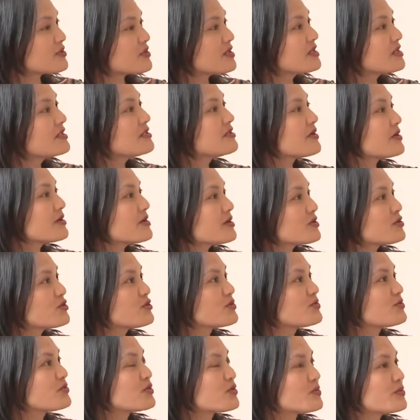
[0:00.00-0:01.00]
in order
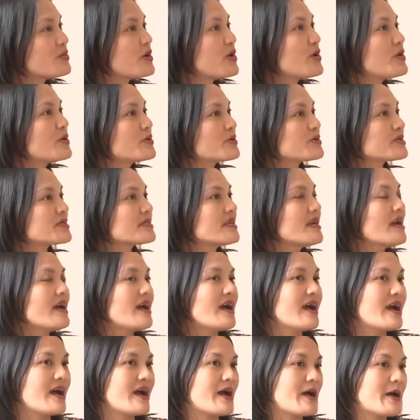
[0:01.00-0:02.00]
to propose
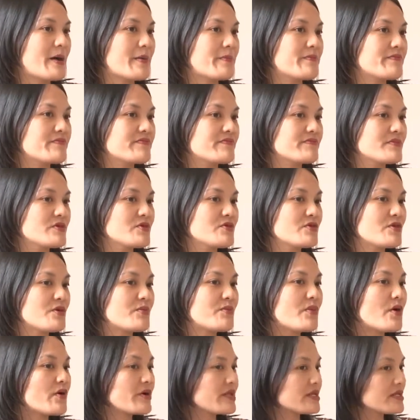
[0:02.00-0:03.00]

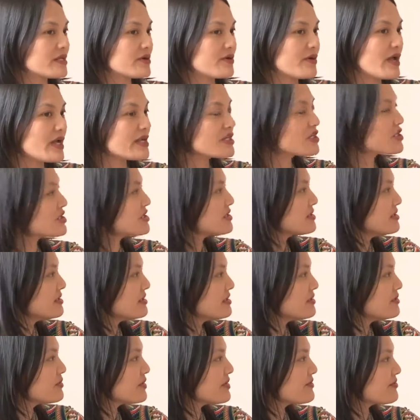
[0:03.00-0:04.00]
more
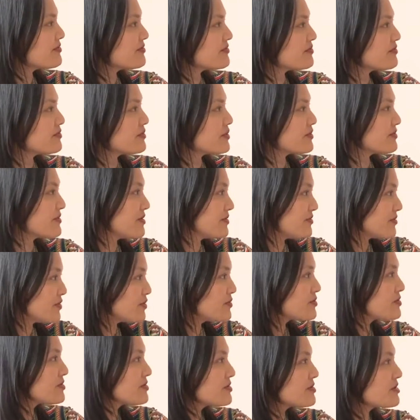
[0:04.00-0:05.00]
interaction with the
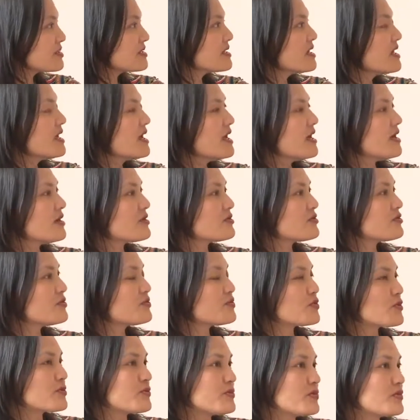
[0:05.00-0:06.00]
viewers,
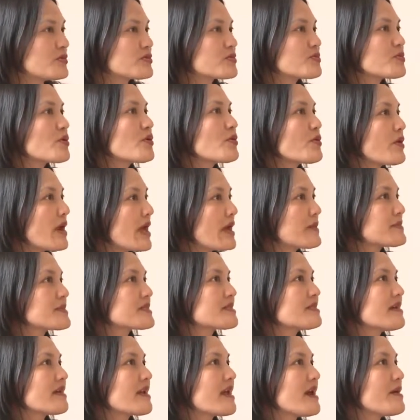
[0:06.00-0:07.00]
to propose
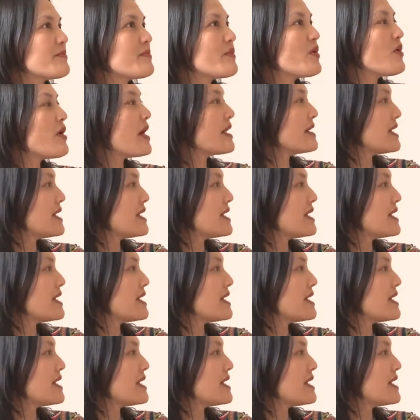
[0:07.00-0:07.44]
programs that are more